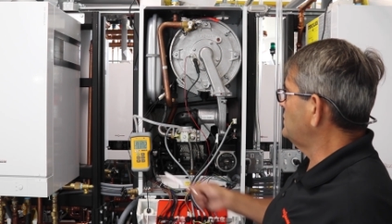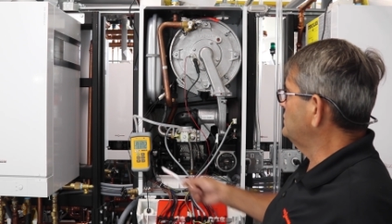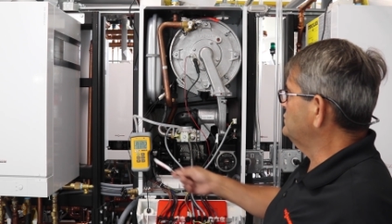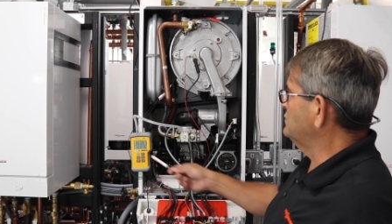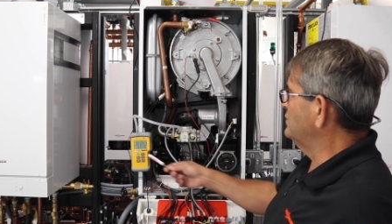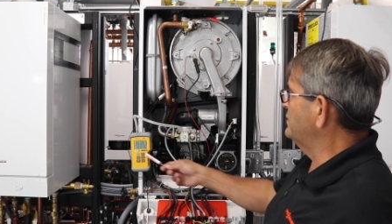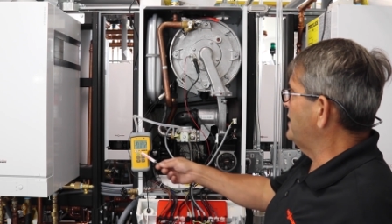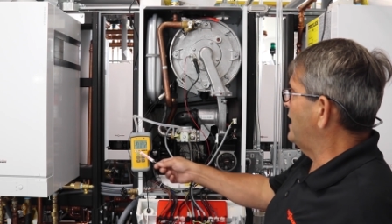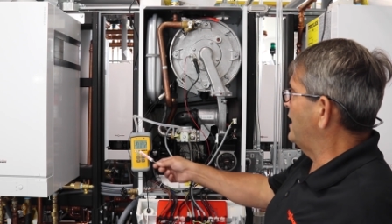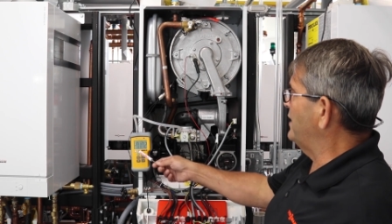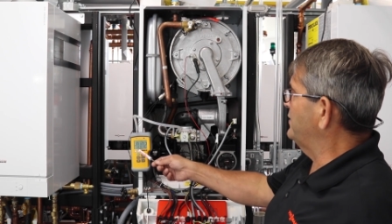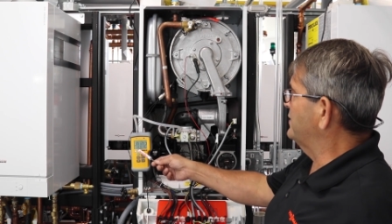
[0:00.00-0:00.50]

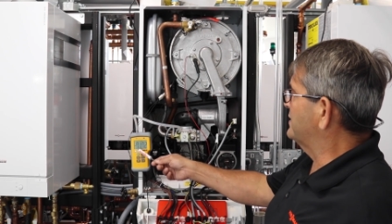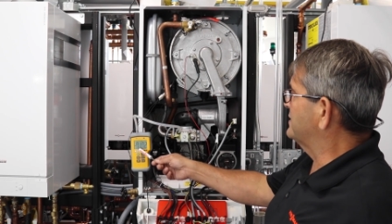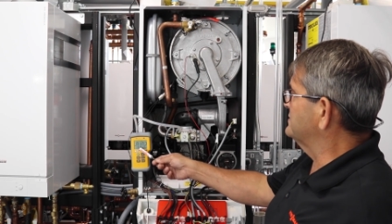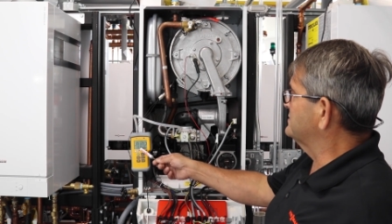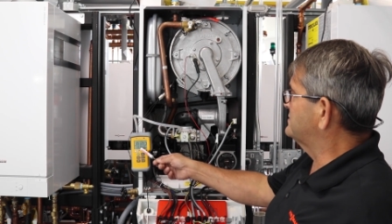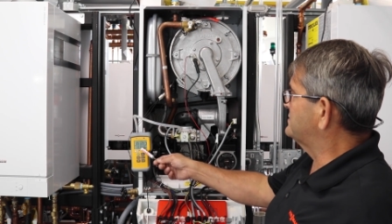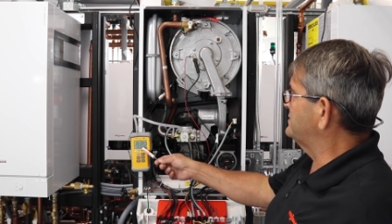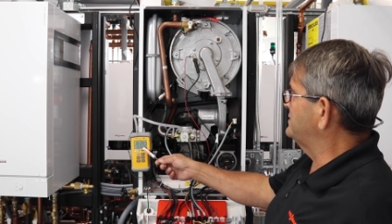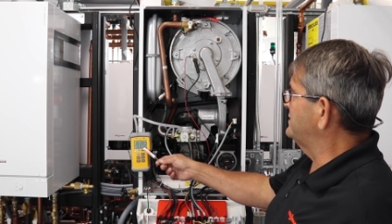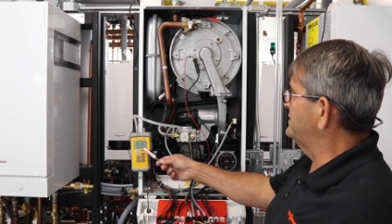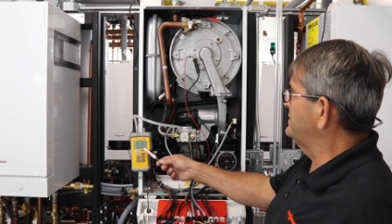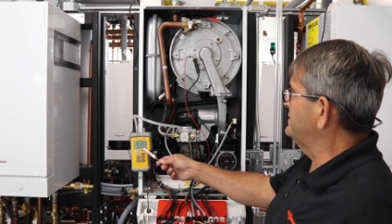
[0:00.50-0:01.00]
So now you can
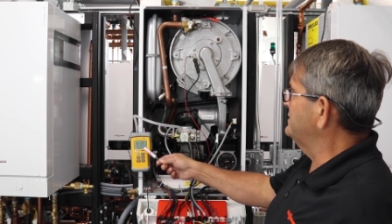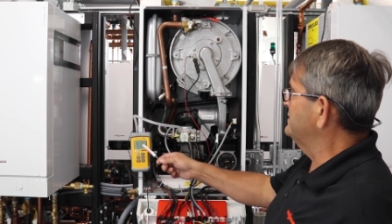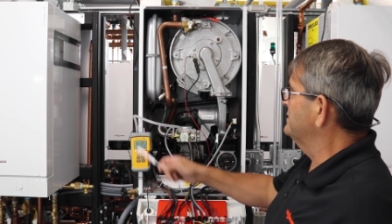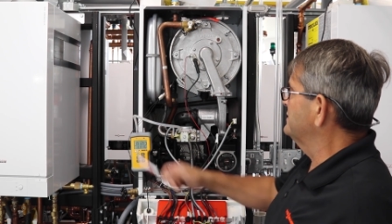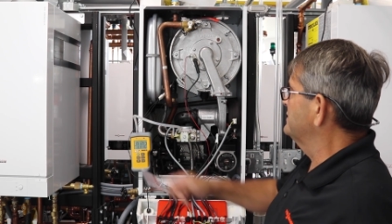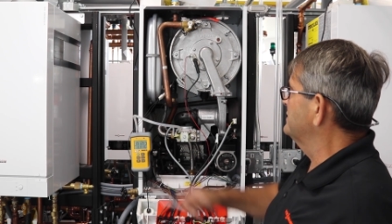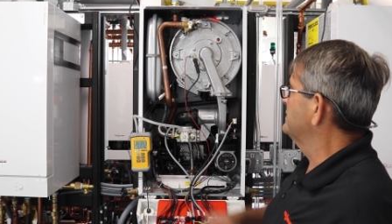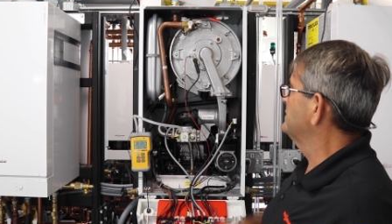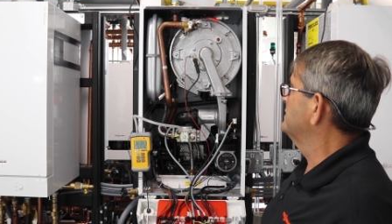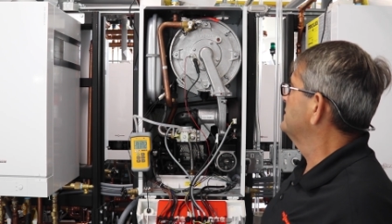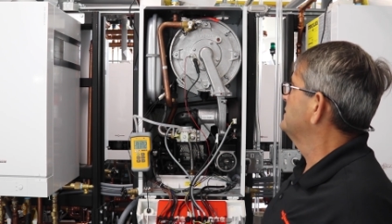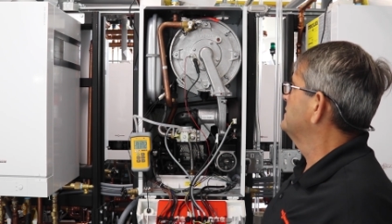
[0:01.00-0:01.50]
see
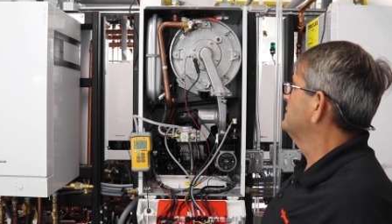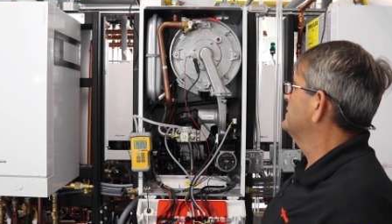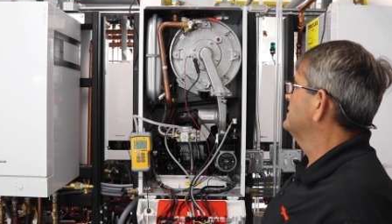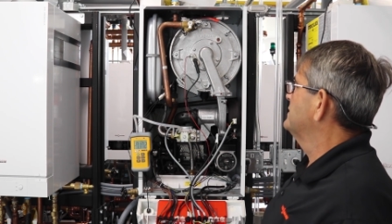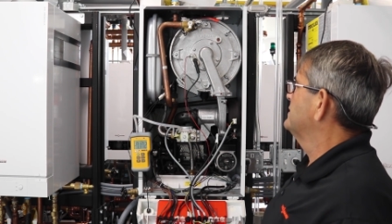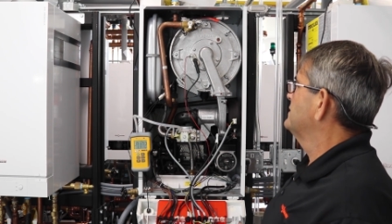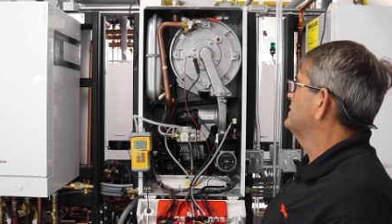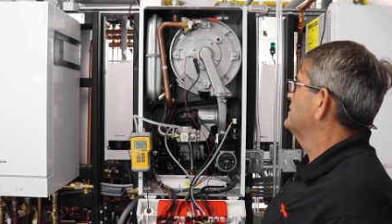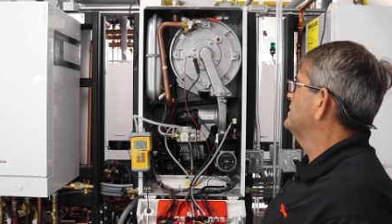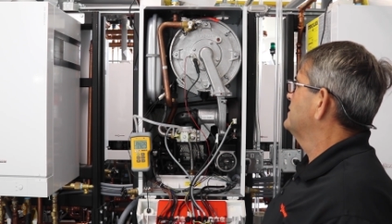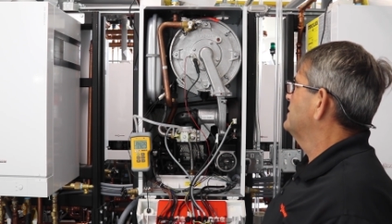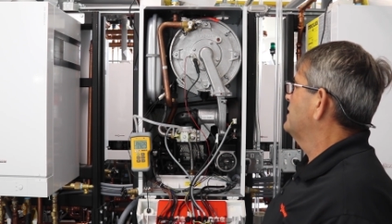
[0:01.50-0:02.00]

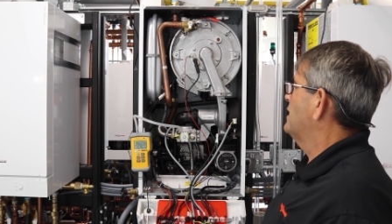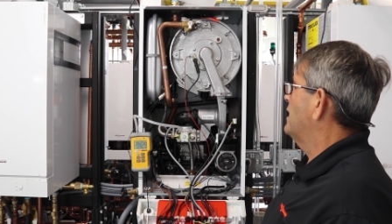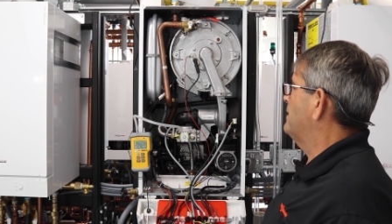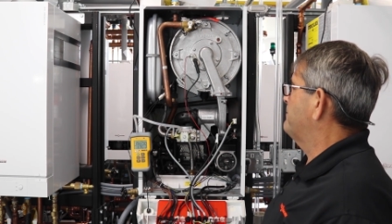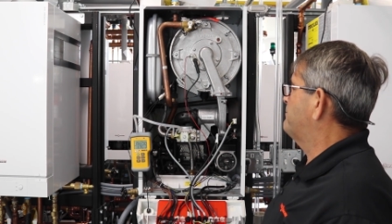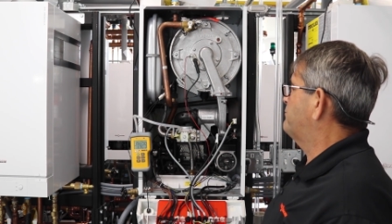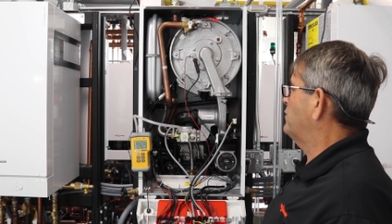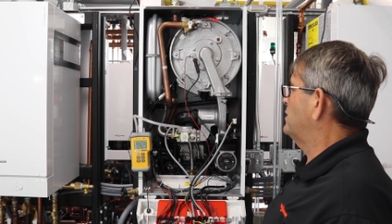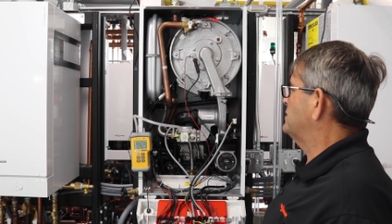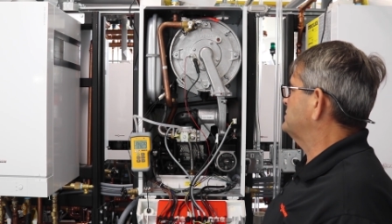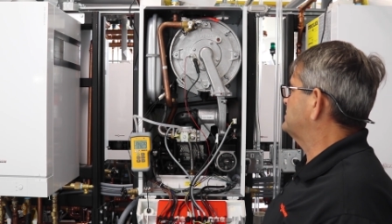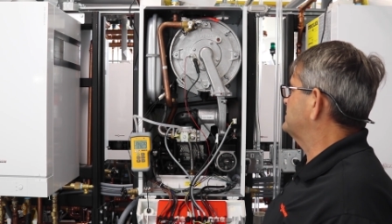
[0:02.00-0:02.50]
our
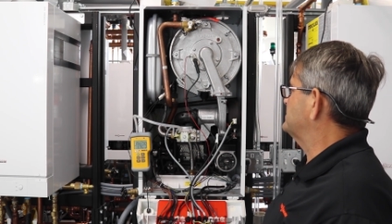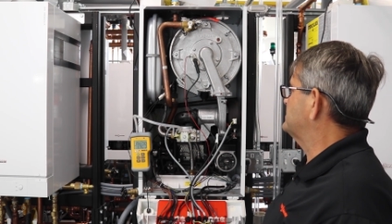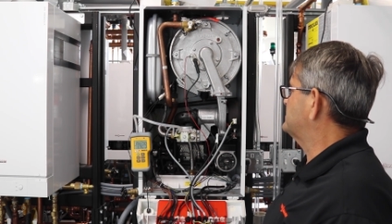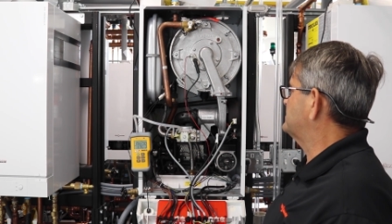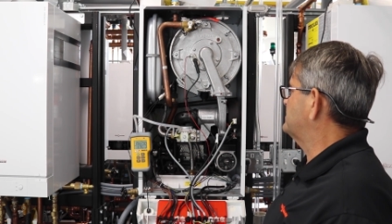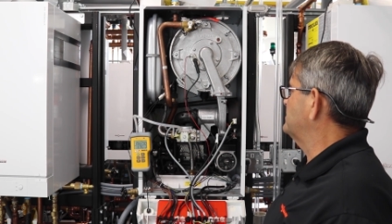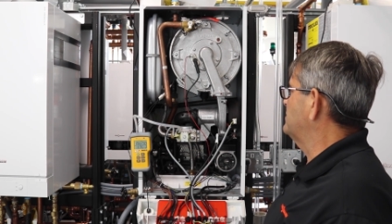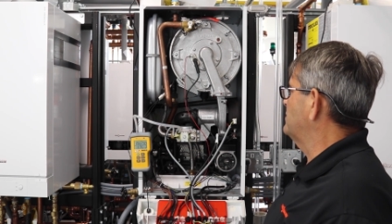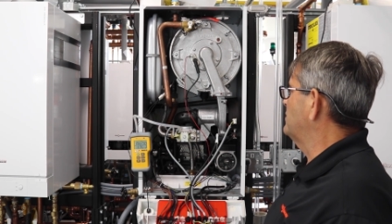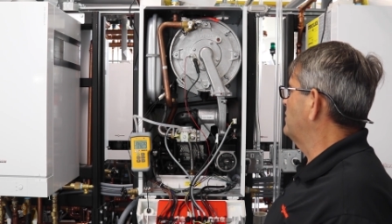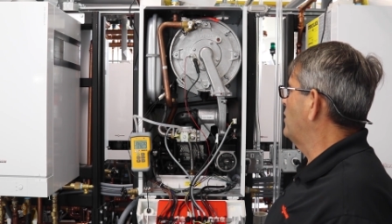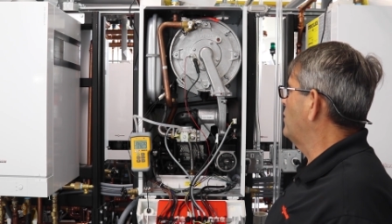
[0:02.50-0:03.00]
pressure
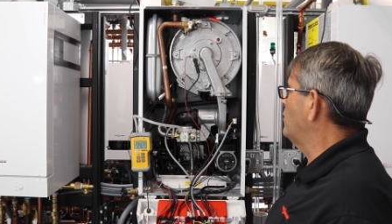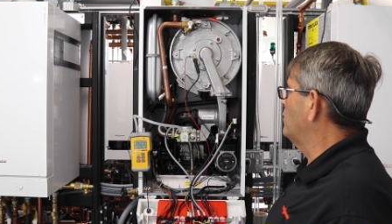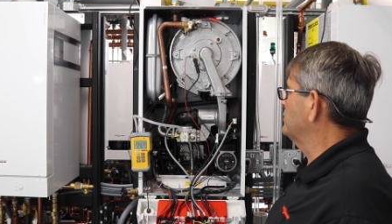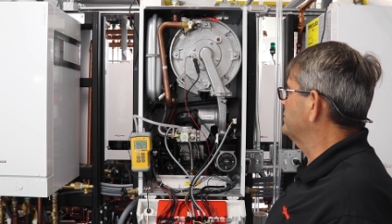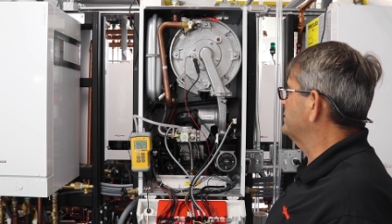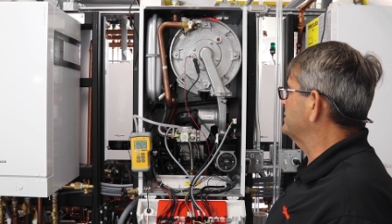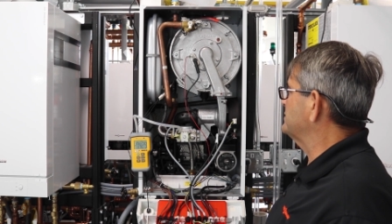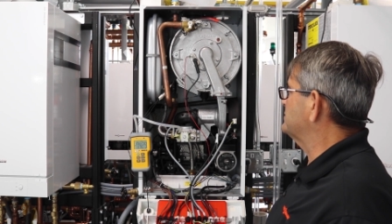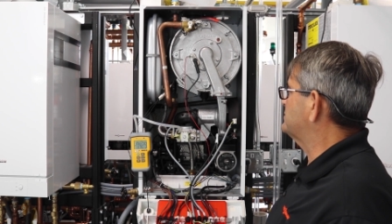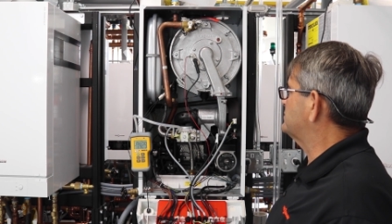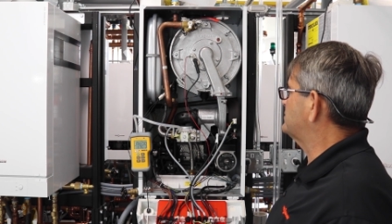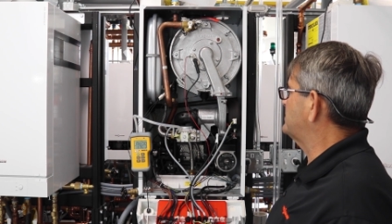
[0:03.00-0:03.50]
still
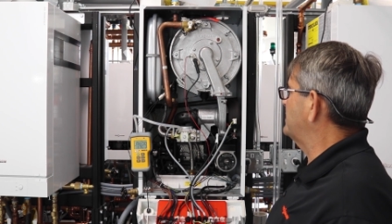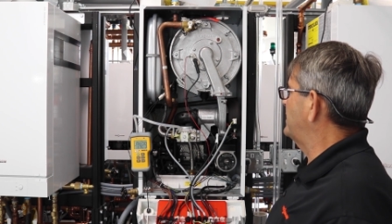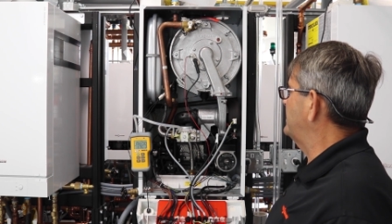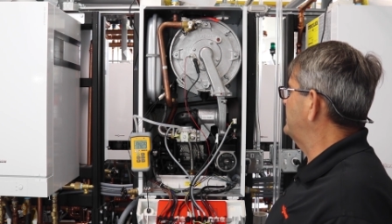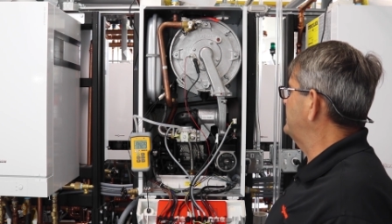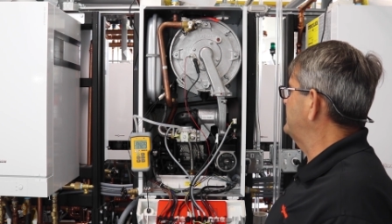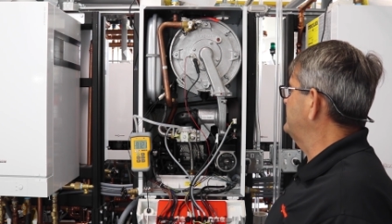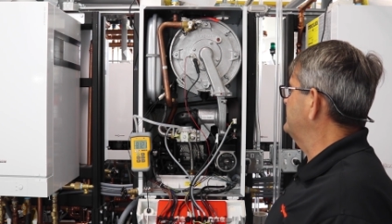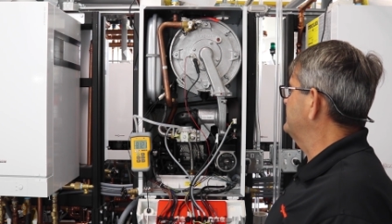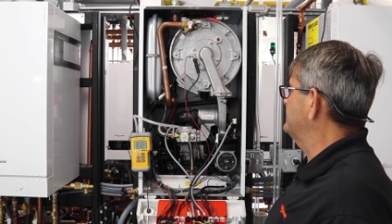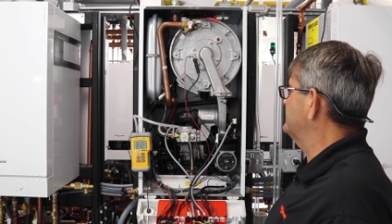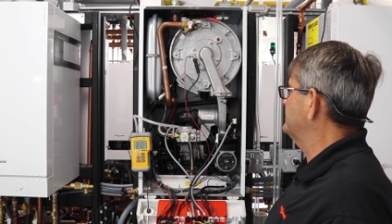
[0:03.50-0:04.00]
holding
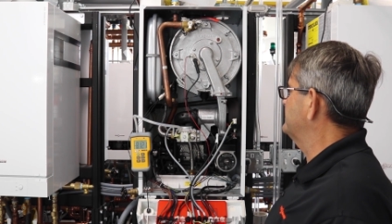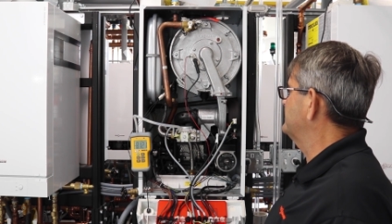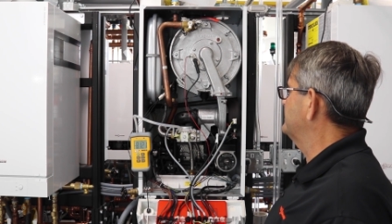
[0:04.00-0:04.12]
steady.